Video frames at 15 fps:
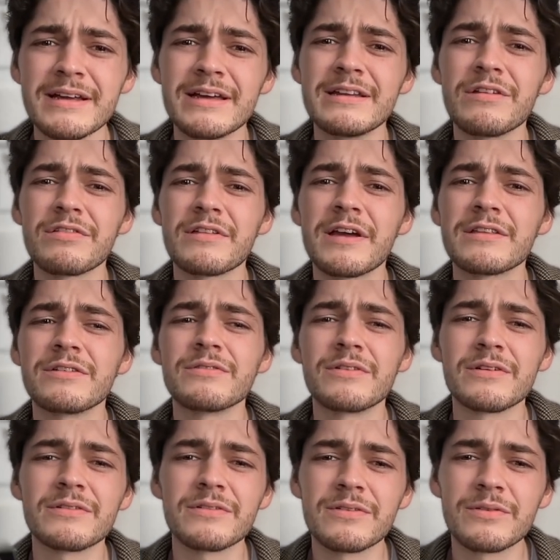And he's saying that
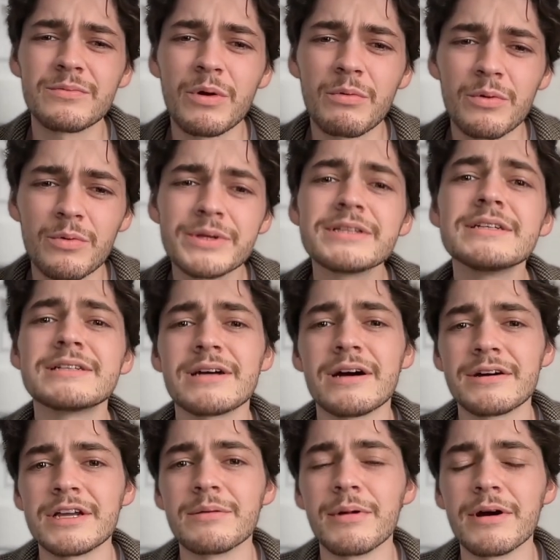the, what we're really
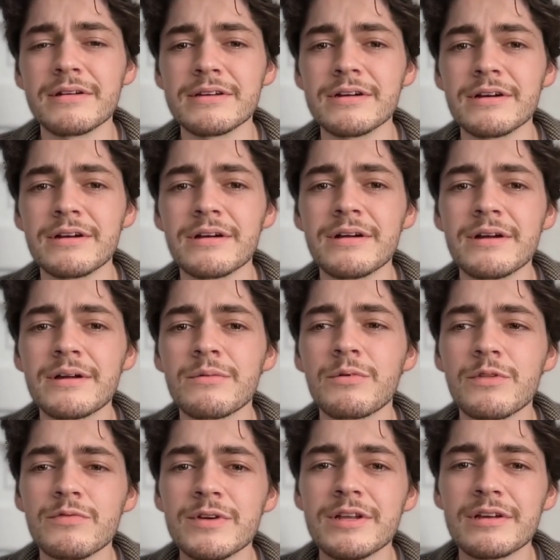talking about here
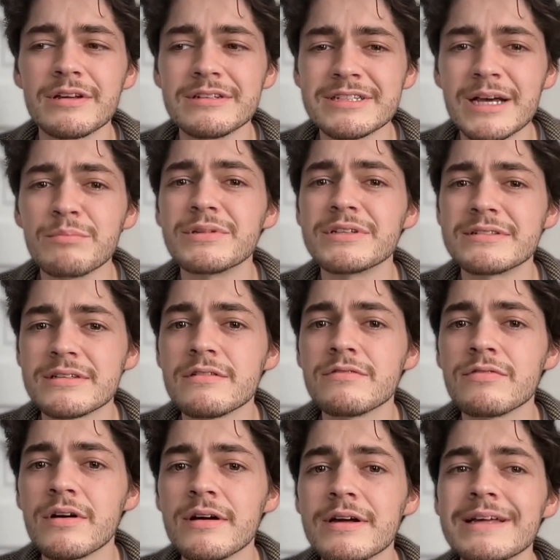with the Vita
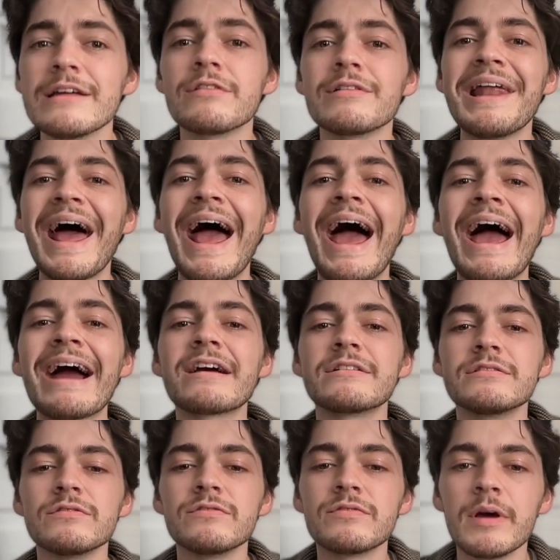Contemplativa is an
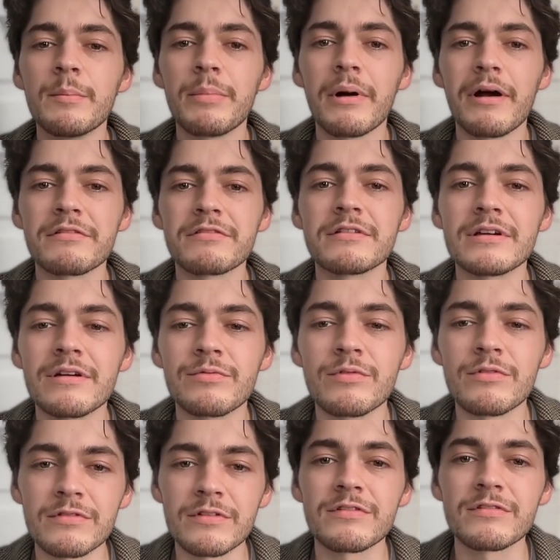active positing of
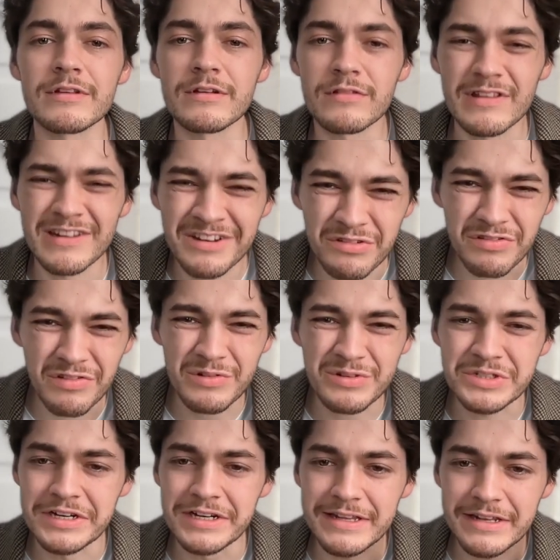resistance, an
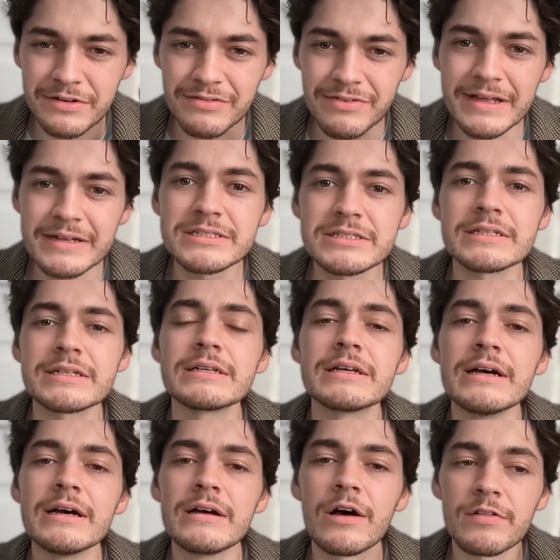insertion, an intervention,
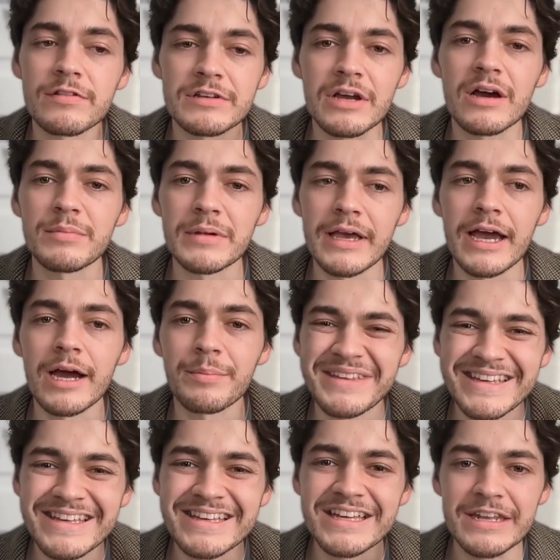a stopgap
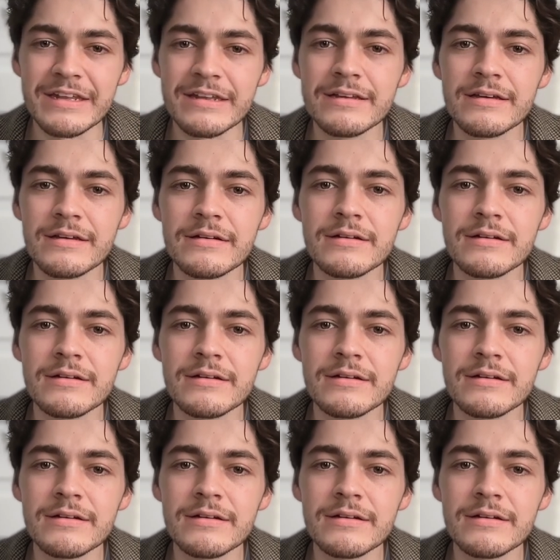in